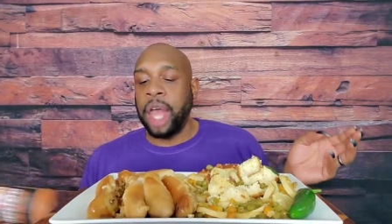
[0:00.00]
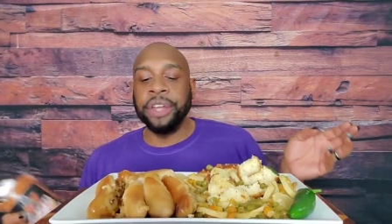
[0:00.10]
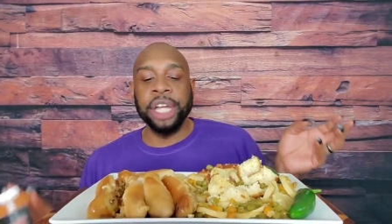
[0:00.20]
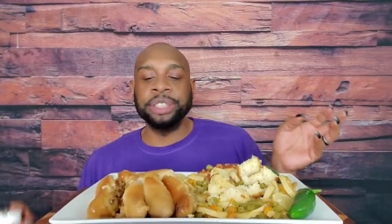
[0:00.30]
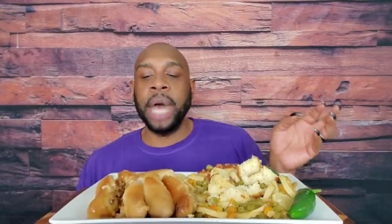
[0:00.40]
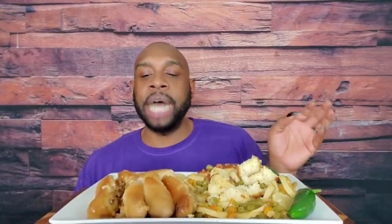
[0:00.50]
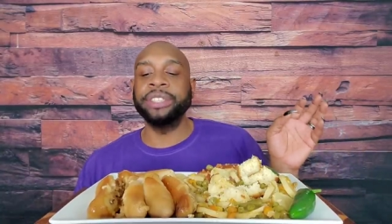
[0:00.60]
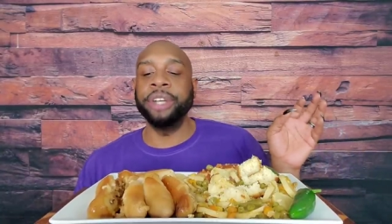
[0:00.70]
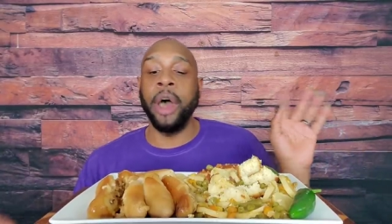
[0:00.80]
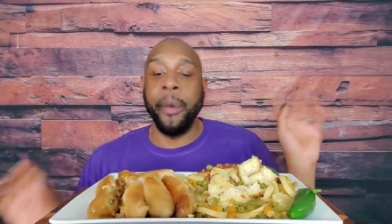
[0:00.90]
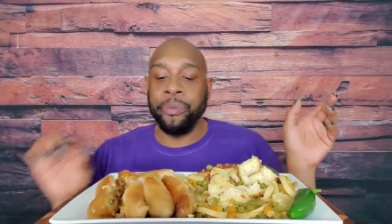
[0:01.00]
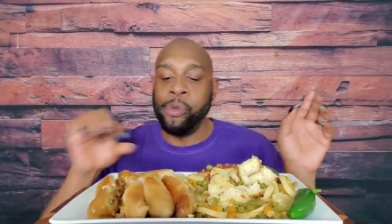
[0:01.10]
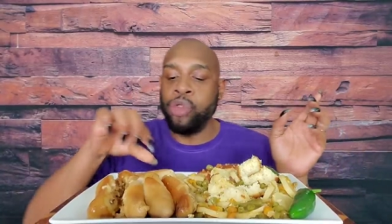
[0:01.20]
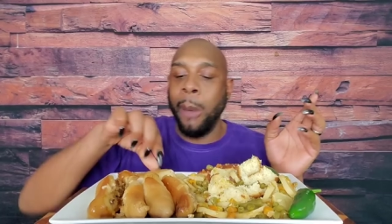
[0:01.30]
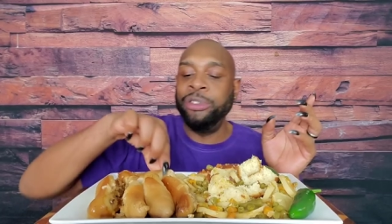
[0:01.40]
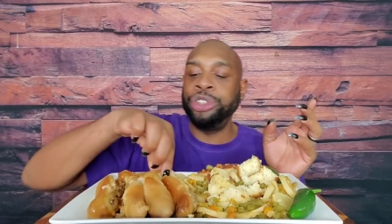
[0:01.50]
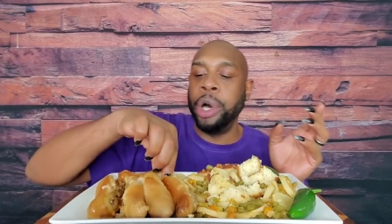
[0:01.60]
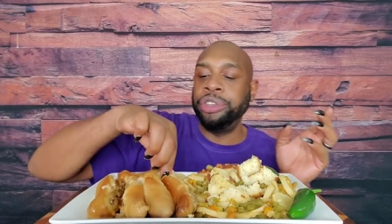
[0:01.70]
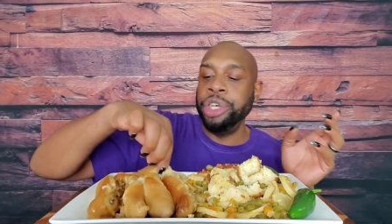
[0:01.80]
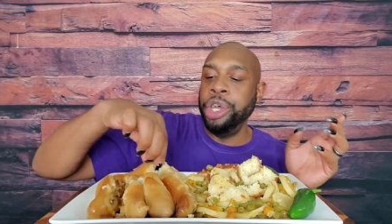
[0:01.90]
Let's get some hot sauce on. Let me
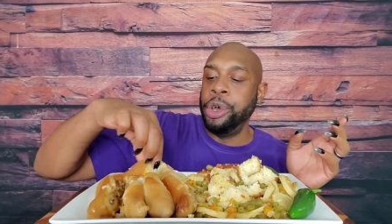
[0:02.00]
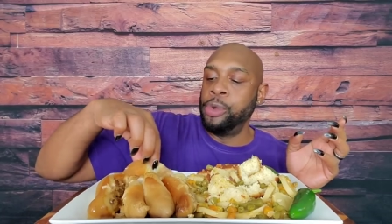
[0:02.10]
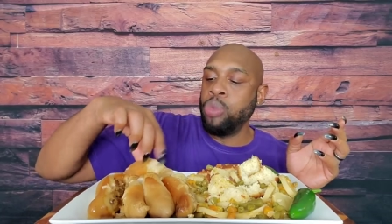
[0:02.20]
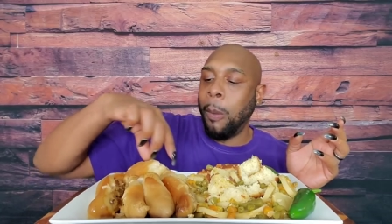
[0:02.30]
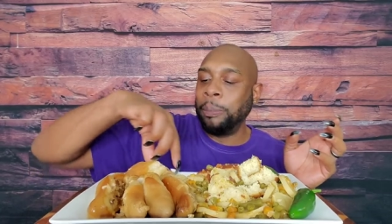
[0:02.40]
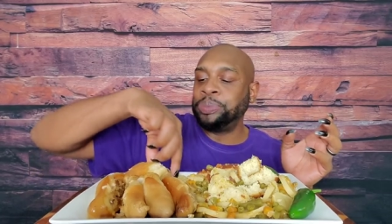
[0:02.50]
show it to you